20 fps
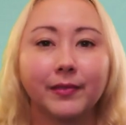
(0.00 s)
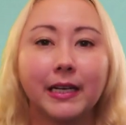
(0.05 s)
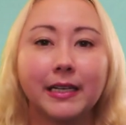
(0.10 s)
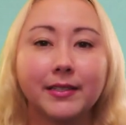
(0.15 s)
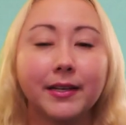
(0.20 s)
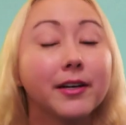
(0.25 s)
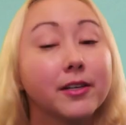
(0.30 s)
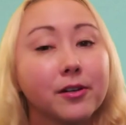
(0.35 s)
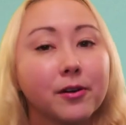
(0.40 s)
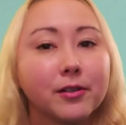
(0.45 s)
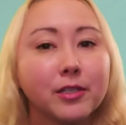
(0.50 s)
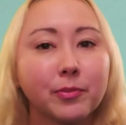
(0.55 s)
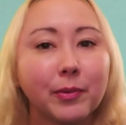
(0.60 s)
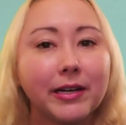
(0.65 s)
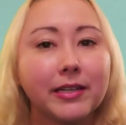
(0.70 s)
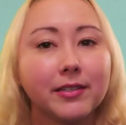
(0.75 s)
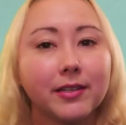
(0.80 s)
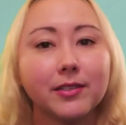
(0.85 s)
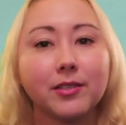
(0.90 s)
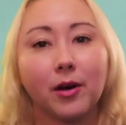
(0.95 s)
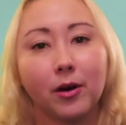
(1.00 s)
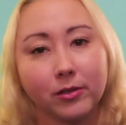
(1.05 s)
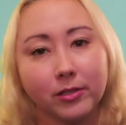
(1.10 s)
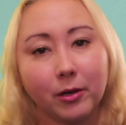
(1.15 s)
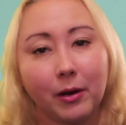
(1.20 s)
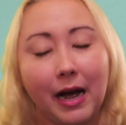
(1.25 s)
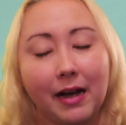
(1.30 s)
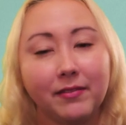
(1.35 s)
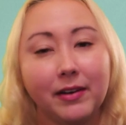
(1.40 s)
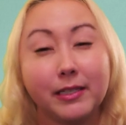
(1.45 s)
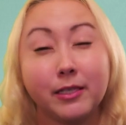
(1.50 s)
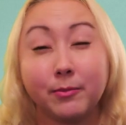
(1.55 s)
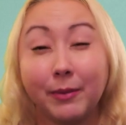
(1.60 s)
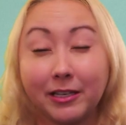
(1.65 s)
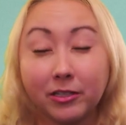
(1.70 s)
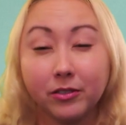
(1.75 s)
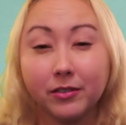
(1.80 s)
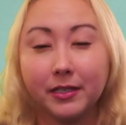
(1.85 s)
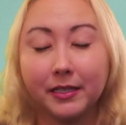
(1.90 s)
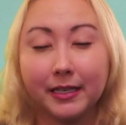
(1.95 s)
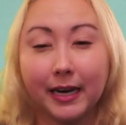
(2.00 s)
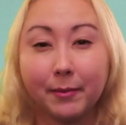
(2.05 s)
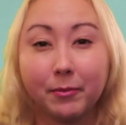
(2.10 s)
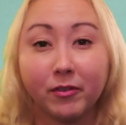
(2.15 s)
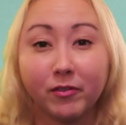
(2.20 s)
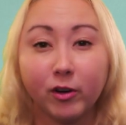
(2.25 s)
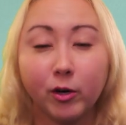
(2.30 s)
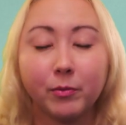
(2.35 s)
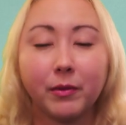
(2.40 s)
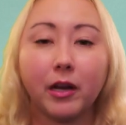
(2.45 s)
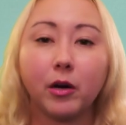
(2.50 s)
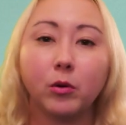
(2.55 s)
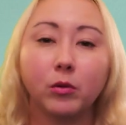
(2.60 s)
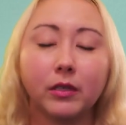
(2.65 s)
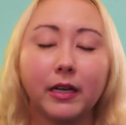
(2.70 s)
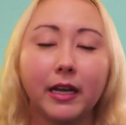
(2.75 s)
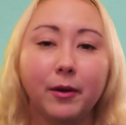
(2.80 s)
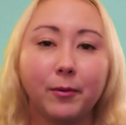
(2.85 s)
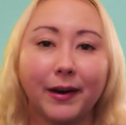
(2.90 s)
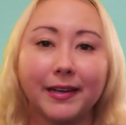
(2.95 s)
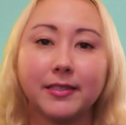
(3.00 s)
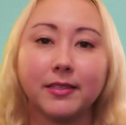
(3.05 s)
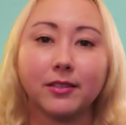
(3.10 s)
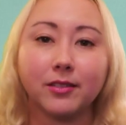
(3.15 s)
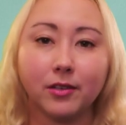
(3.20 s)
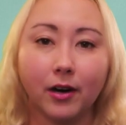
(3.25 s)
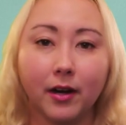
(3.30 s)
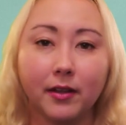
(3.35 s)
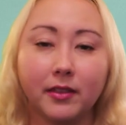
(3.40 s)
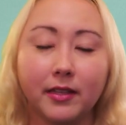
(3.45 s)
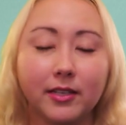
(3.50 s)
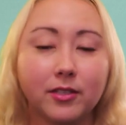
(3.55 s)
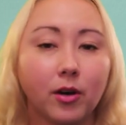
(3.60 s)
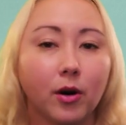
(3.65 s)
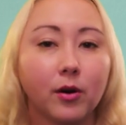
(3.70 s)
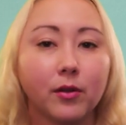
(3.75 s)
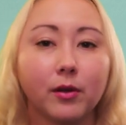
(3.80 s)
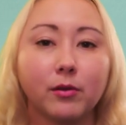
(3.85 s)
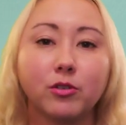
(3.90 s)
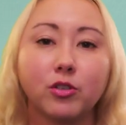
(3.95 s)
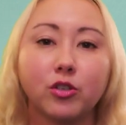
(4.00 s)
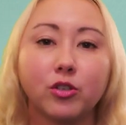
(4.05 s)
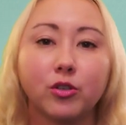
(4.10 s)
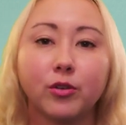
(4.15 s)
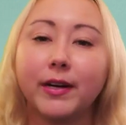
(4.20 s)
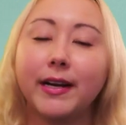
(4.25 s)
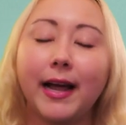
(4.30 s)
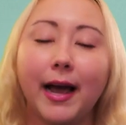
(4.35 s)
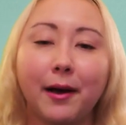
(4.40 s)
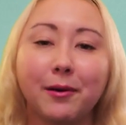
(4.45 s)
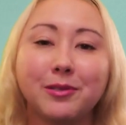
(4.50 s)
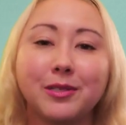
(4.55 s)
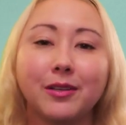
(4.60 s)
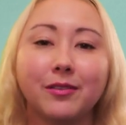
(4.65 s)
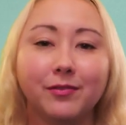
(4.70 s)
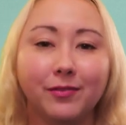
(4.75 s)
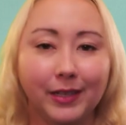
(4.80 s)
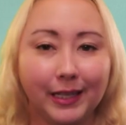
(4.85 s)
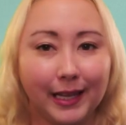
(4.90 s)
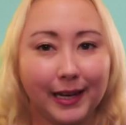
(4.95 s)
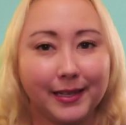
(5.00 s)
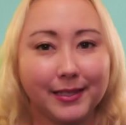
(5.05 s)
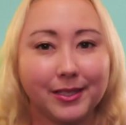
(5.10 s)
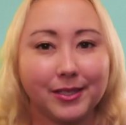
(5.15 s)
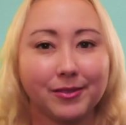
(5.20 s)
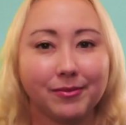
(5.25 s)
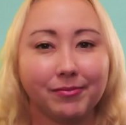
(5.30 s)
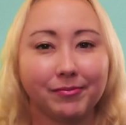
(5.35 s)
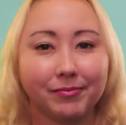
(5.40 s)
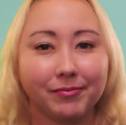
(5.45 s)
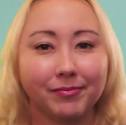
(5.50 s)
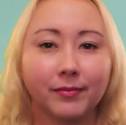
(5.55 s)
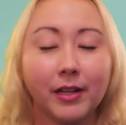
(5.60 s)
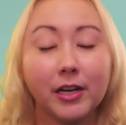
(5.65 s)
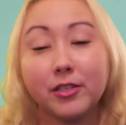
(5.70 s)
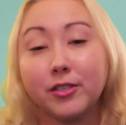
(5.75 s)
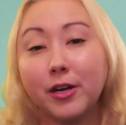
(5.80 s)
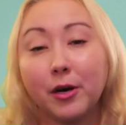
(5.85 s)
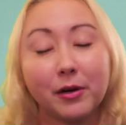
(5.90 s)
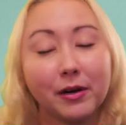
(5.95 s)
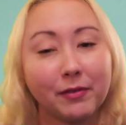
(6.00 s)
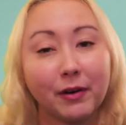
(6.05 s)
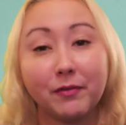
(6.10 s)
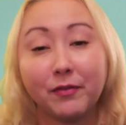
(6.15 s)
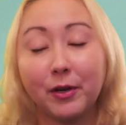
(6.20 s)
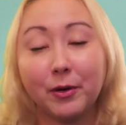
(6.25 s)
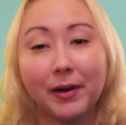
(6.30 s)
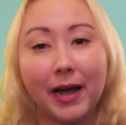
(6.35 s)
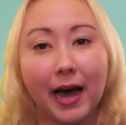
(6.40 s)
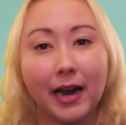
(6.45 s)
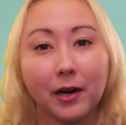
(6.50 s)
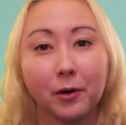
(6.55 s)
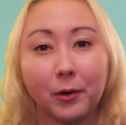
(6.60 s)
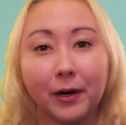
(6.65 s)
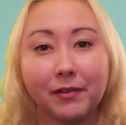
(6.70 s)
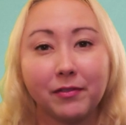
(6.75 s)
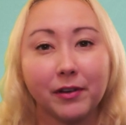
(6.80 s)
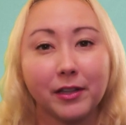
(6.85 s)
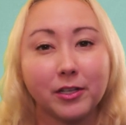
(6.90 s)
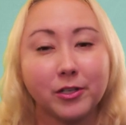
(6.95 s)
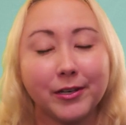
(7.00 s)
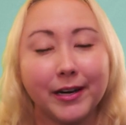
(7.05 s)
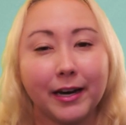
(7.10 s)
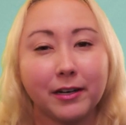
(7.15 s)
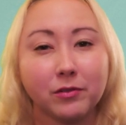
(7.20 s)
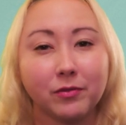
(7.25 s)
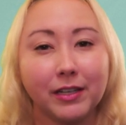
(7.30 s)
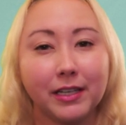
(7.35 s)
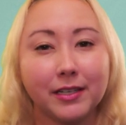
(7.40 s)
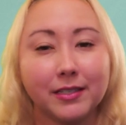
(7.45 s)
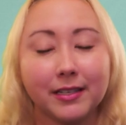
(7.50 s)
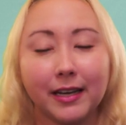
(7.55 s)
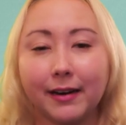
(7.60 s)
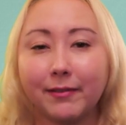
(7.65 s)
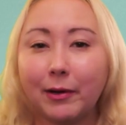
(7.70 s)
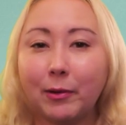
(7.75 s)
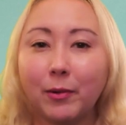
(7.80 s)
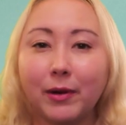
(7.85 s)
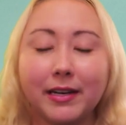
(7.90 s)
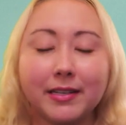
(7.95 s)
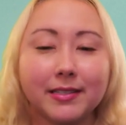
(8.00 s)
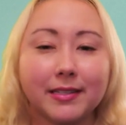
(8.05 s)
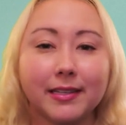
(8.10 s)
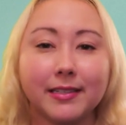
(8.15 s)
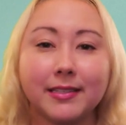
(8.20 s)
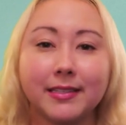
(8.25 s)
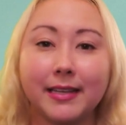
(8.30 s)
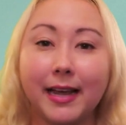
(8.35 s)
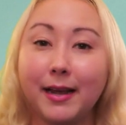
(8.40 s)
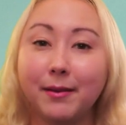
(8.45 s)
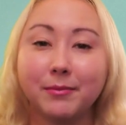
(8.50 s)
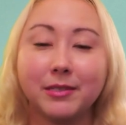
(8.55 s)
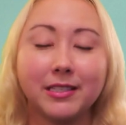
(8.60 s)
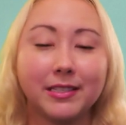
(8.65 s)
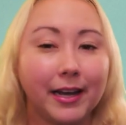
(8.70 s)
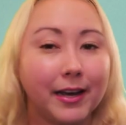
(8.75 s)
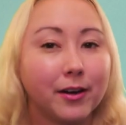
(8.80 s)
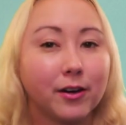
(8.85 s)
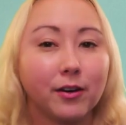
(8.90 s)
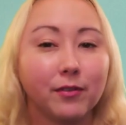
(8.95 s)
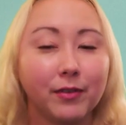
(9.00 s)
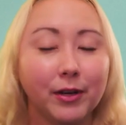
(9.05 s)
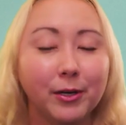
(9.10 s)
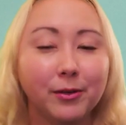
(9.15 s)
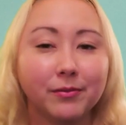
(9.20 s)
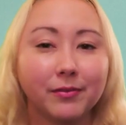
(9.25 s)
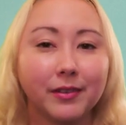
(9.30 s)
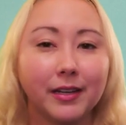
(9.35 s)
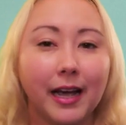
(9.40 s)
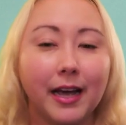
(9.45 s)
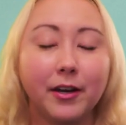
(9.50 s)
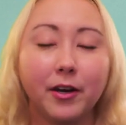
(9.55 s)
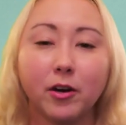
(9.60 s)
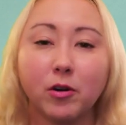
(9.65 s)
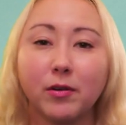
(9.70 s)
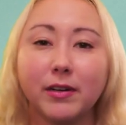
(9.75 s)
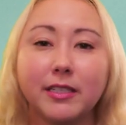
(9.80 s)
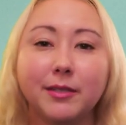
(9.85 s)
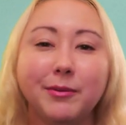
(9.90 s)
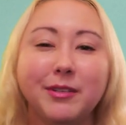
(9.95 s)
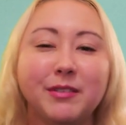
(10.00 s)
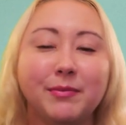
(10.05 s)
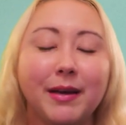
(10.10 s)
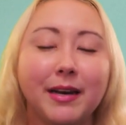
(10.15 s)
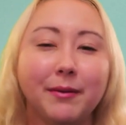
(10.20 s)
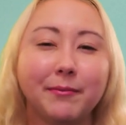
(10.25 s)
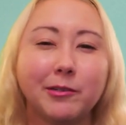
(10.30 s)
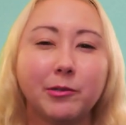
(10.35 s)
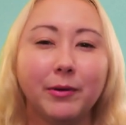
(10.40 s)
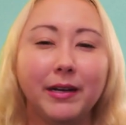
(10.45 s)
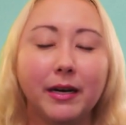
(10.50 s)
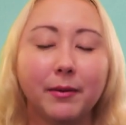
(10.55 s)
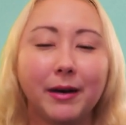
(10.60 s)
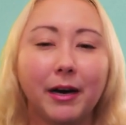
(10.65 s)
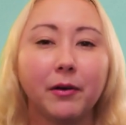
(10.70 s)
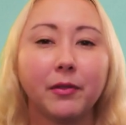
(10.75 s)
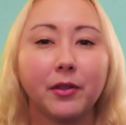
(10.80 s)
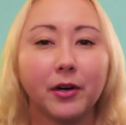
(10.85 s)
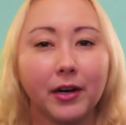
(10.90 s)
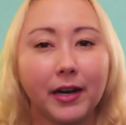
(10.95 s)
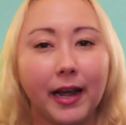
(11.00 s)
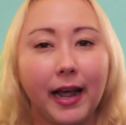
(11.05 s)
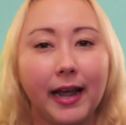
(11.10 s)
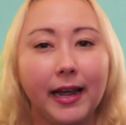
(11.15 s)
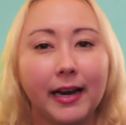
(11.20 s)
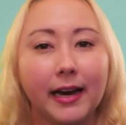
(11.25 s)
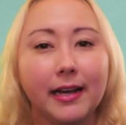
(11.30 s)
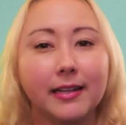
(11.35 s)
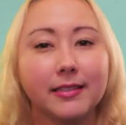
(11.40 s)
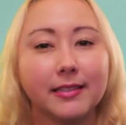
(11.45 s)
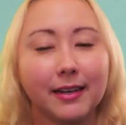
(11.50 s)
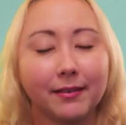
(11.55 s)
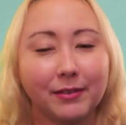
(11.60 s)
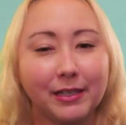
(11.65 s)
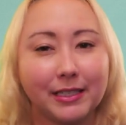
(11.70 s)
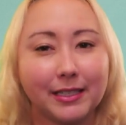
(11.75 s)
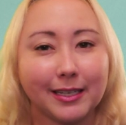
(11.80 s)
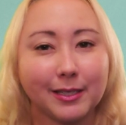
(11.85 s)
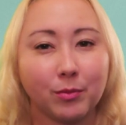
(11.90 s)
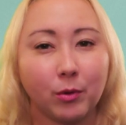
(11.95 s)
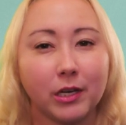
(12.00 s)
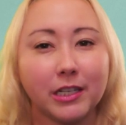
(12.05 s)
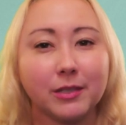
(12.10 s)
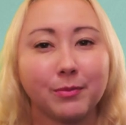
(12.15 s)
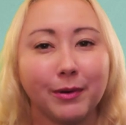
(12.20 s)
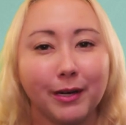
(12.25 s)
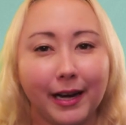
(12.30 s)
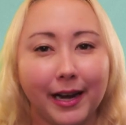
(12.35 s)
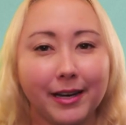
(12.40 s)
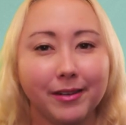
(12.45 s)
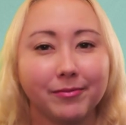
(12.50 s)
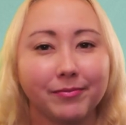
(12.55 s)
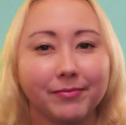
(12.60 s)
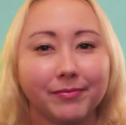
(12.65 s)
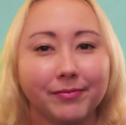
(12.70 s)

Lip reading: Saratoga Springs does also have a specialty type of room that Old Key West does not. These are those treehouse villas. There's no different view category for the treehouse villas. Everyone is the same standard view, and you're going to be spending between about 38 and 76 points per night.